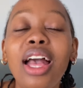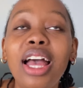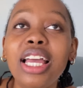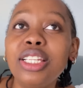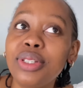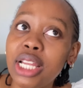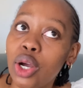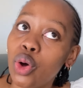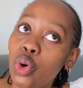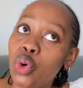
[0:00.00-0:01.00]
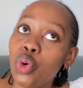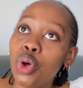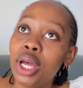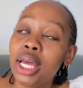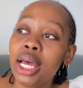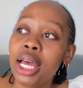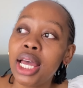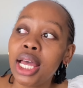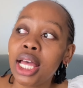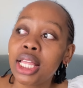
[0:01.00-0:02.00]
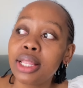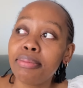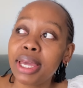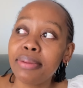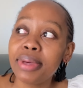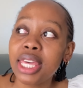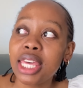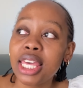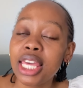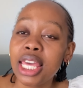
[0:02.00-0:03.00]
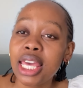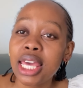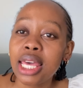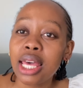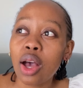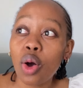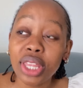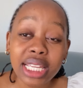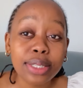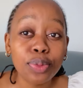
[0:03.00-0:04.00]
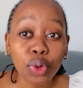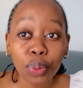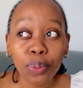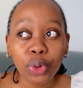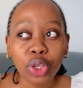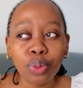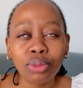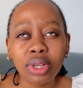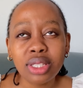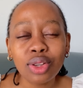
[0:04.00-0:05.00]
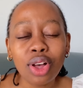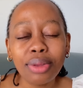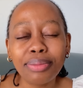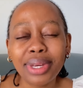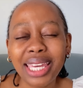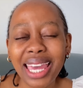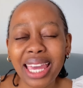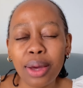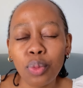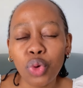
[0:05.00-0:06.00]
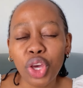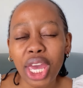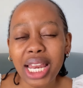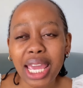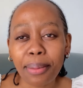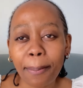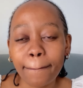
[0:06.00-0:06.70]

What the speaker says: And she was like, oh, the baby, oh, there's it's called muconium.